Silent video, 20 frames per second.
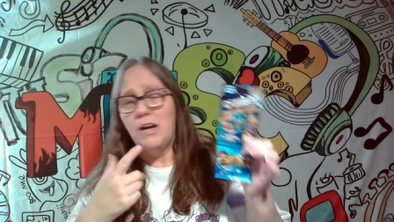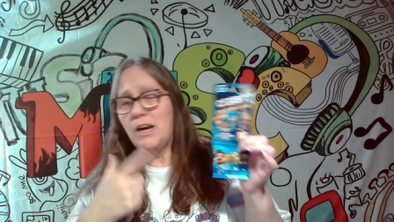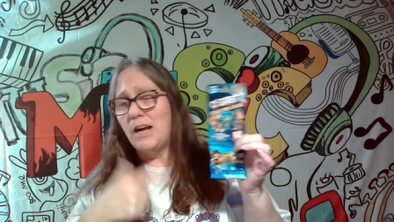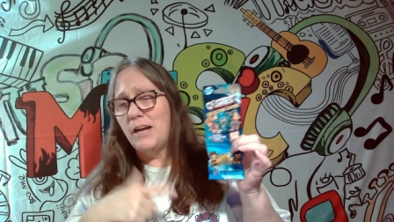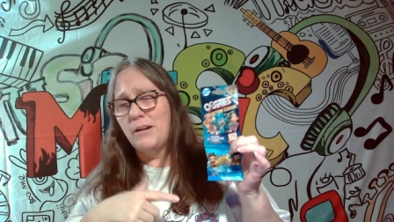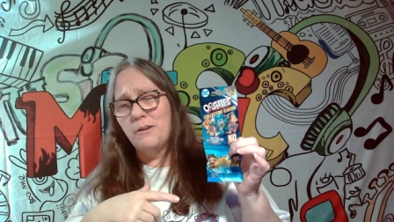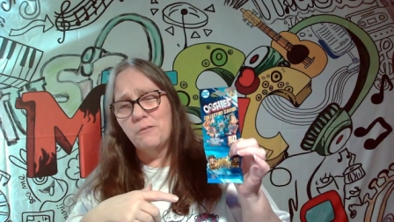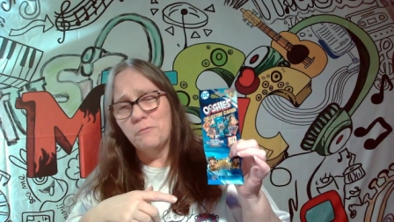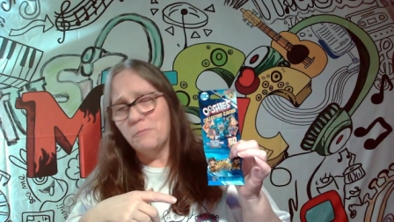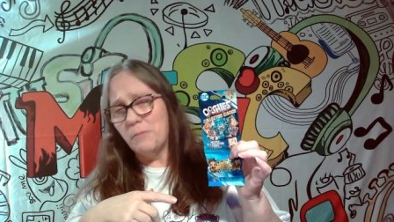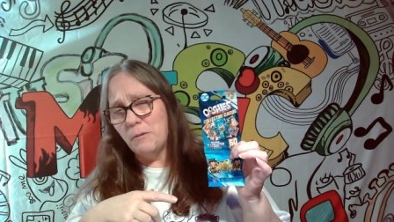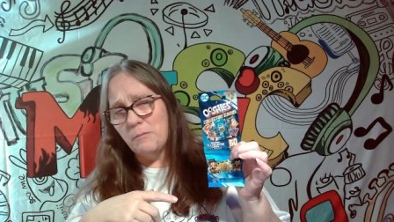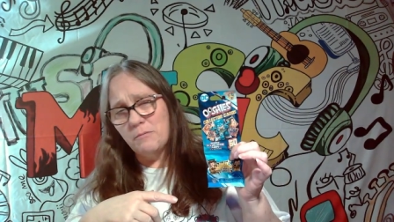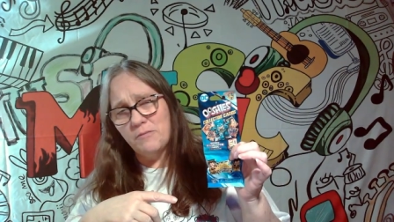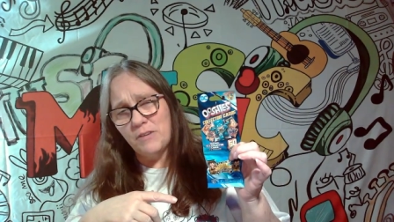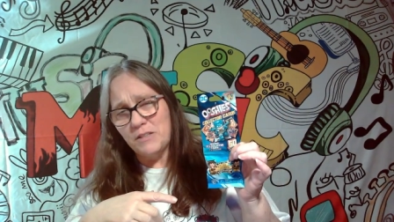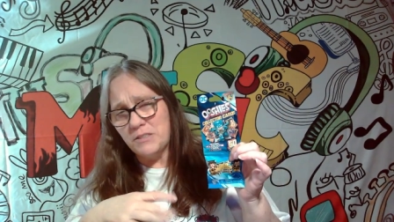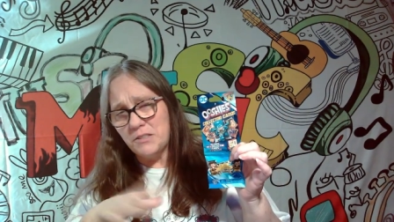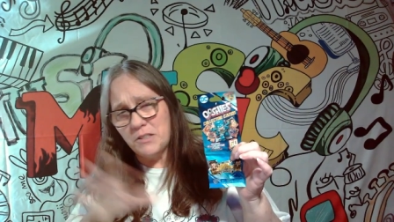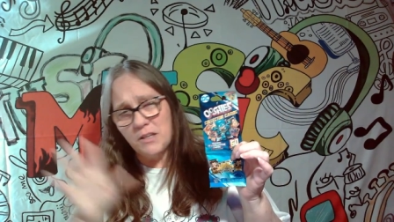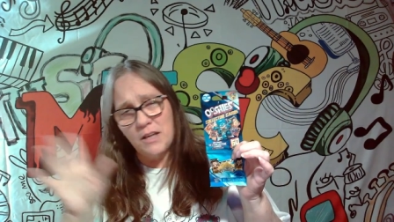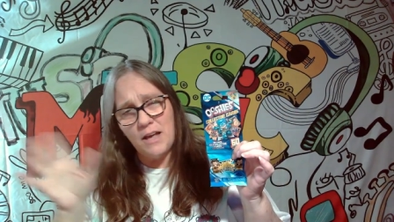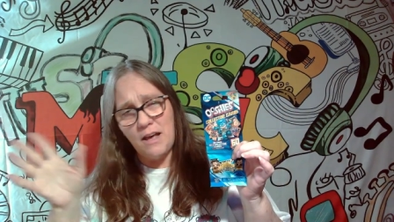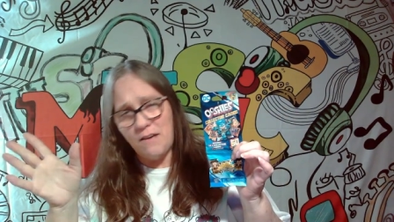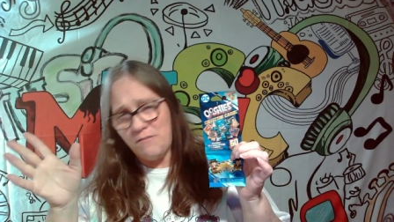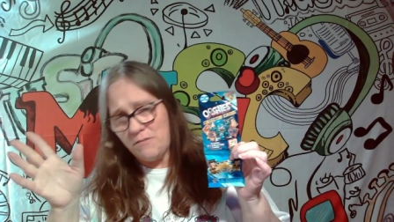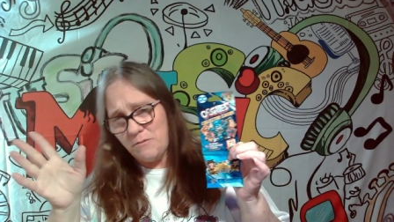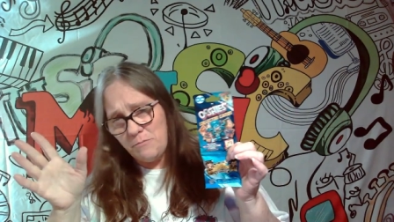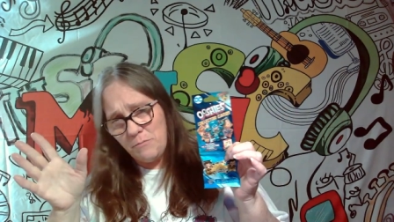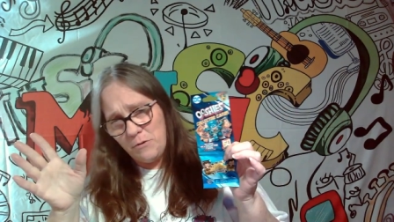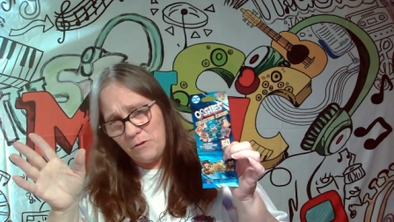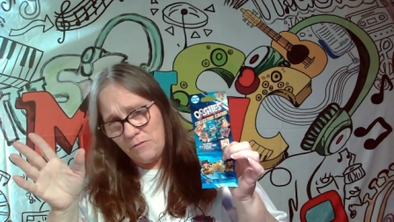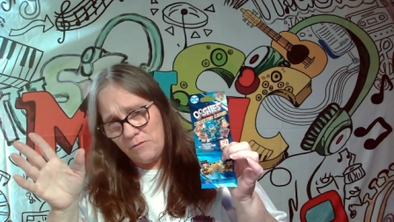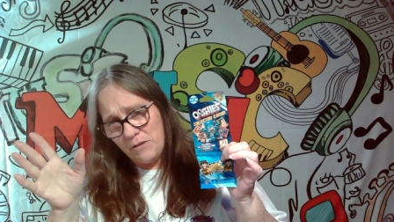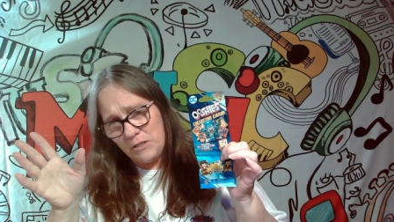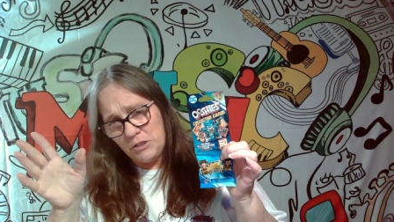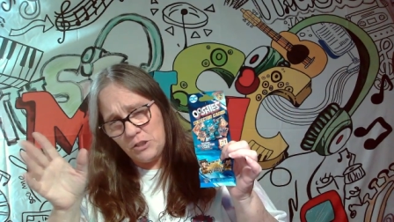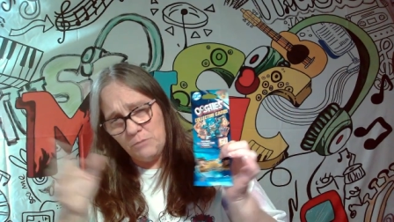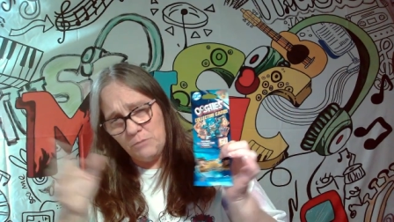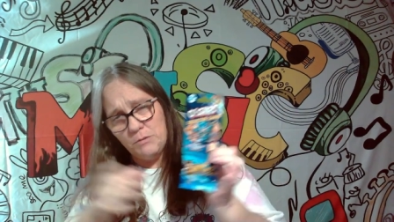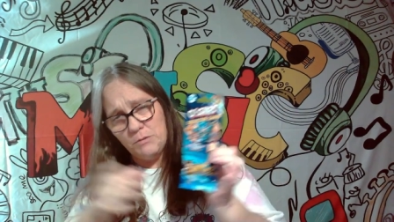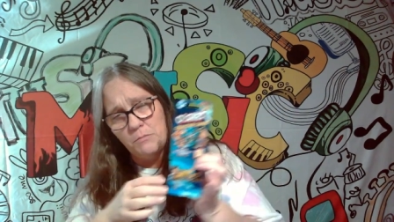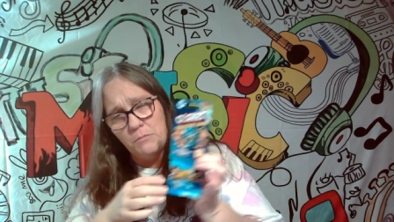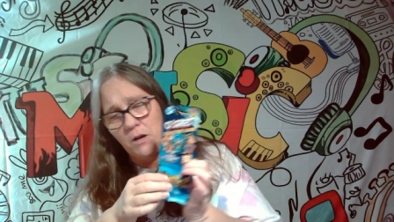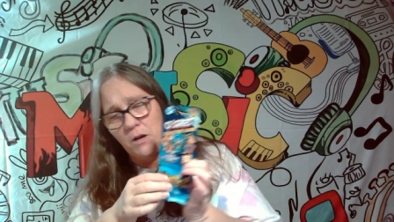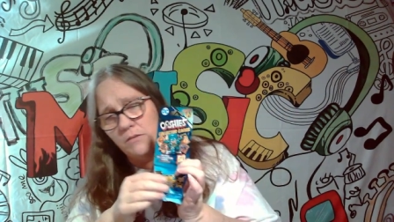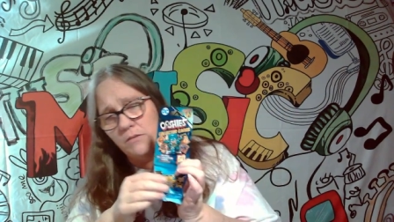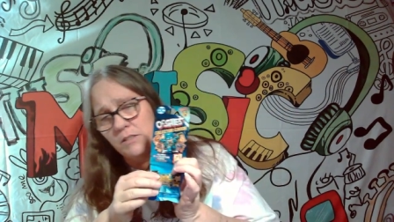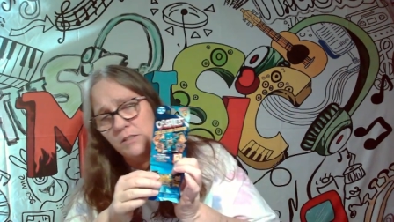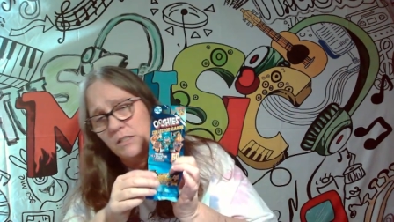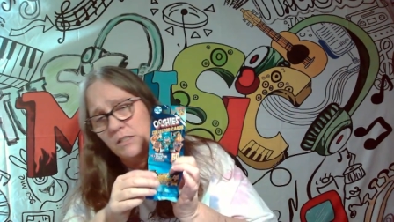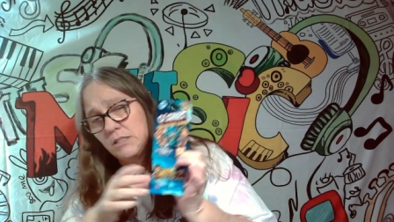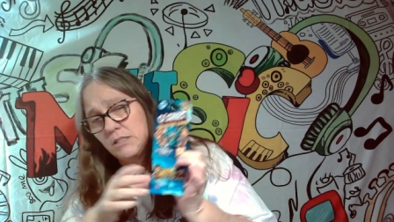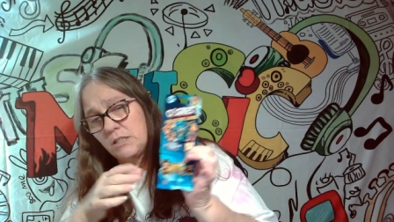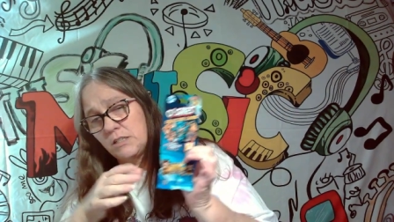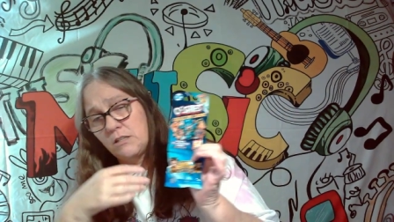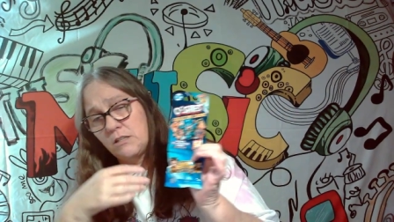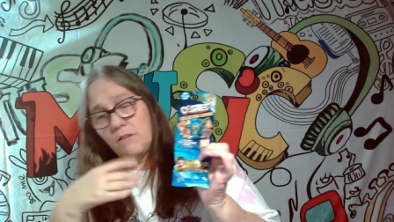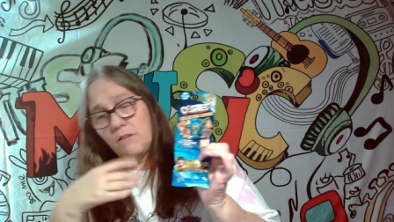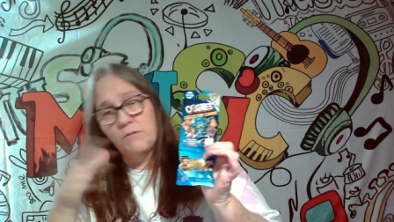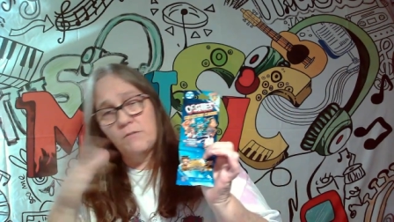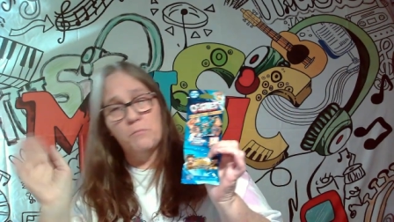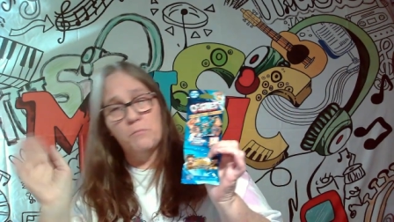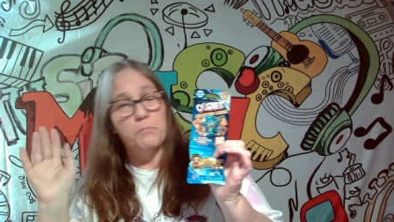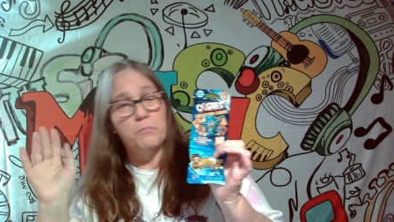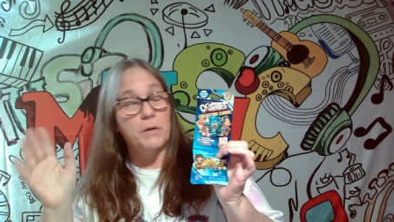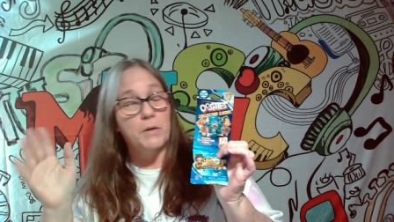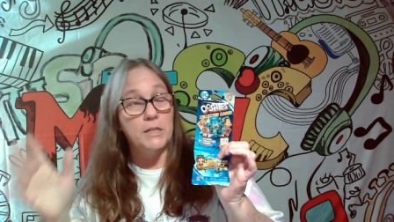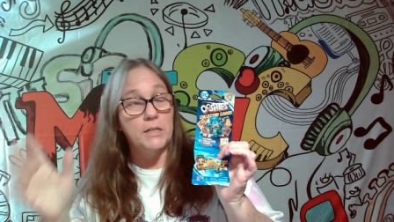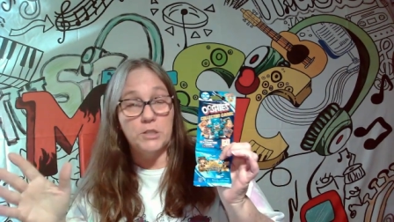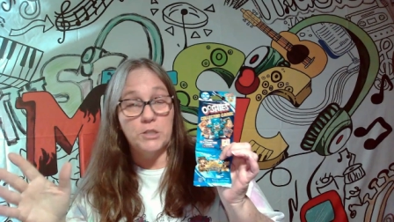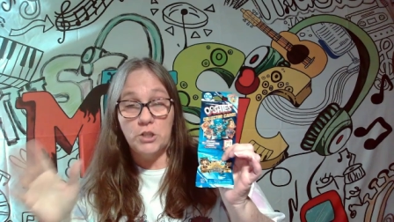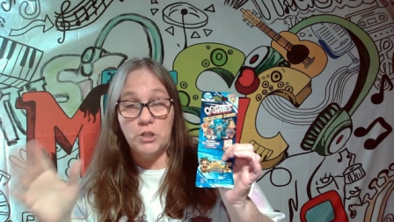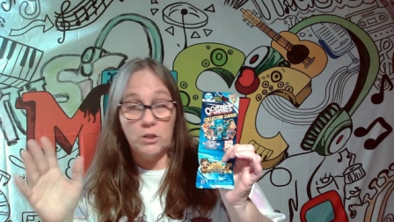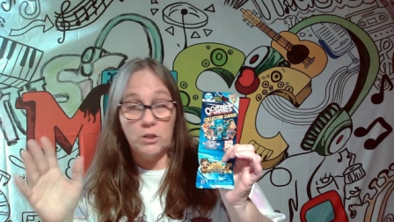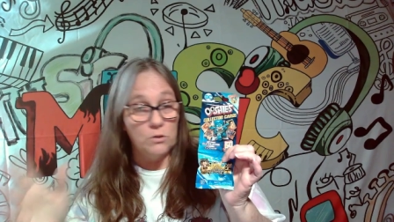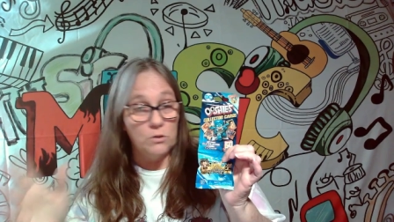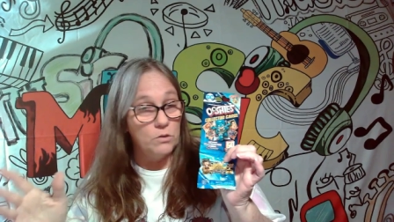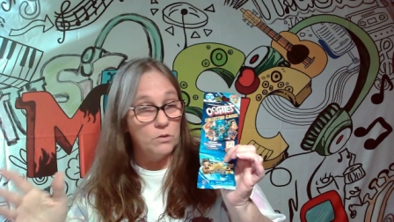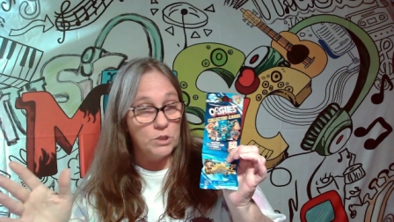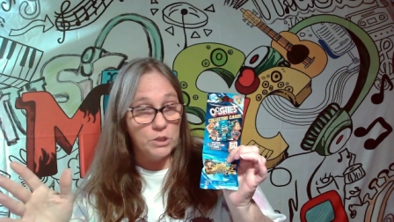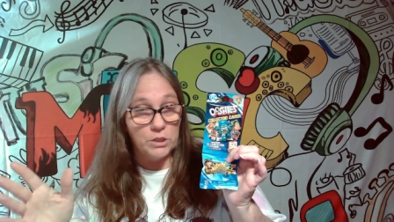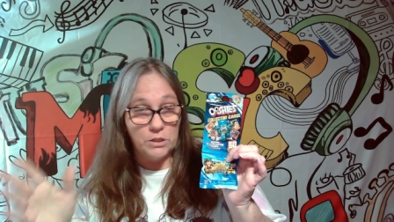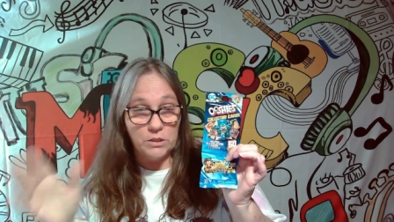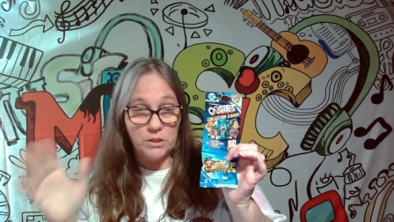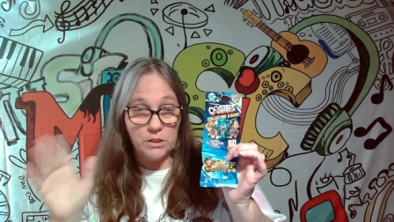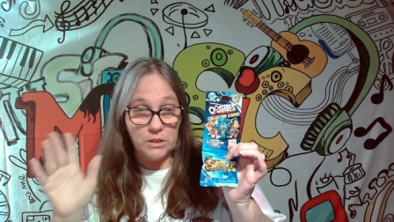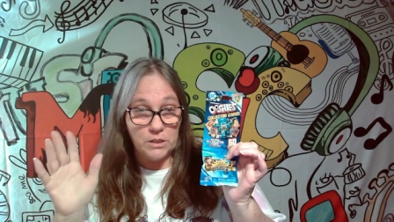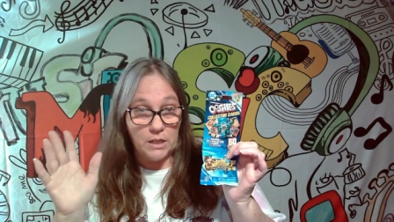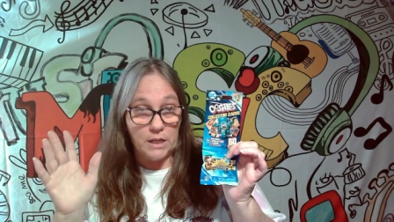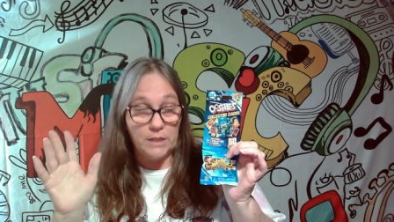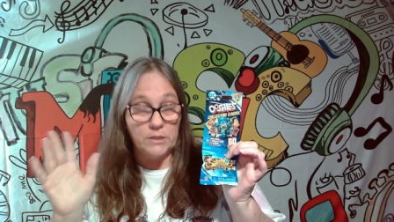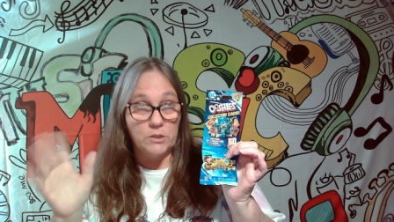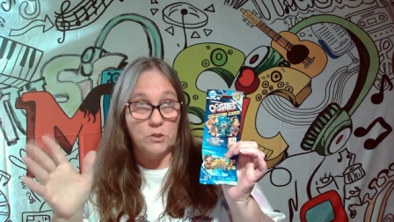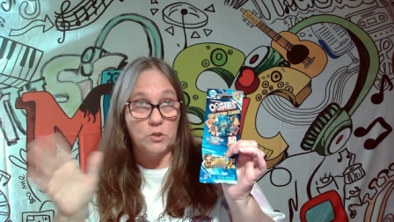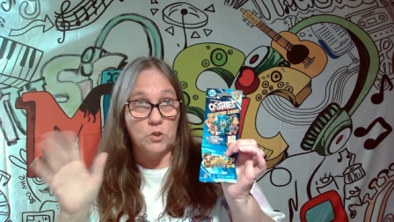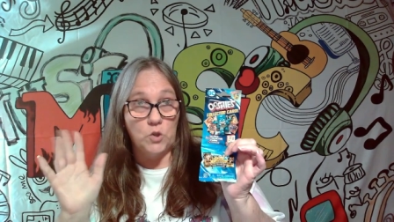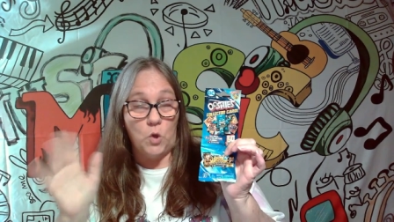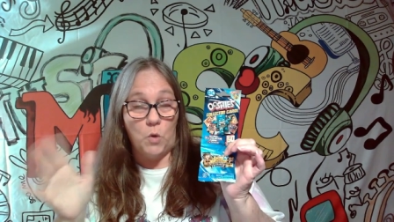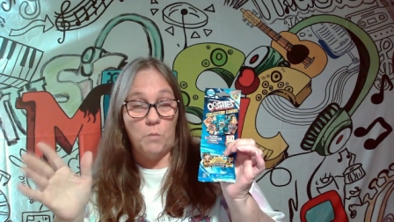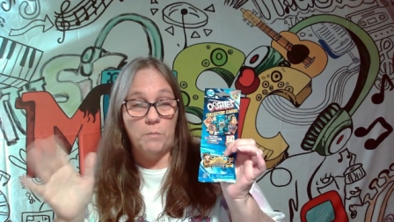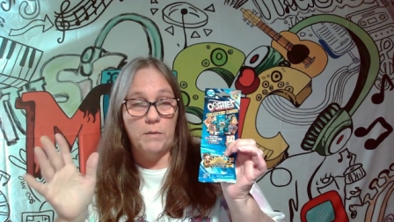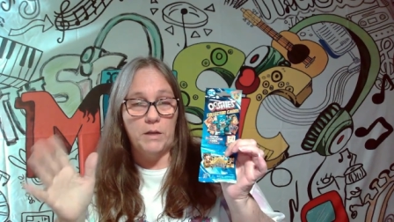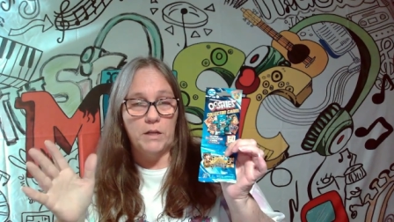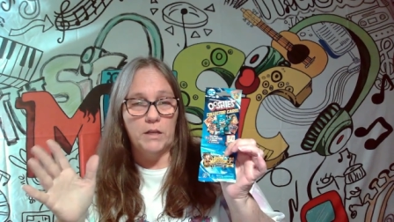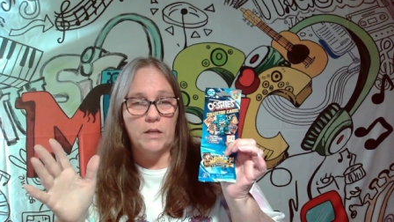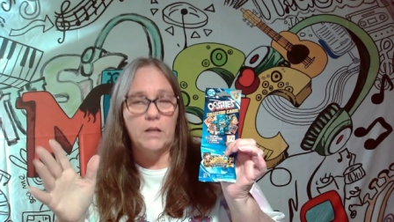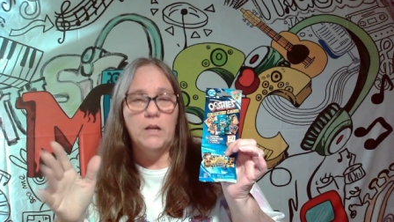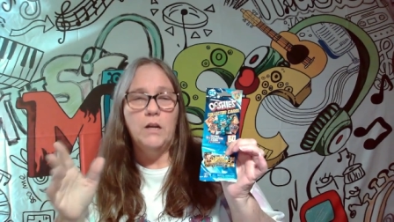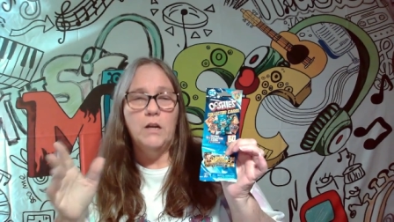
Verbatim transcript: I don't remember if I still have him or if I shipped him off because I sent off a bunch of Ooshies because I had so many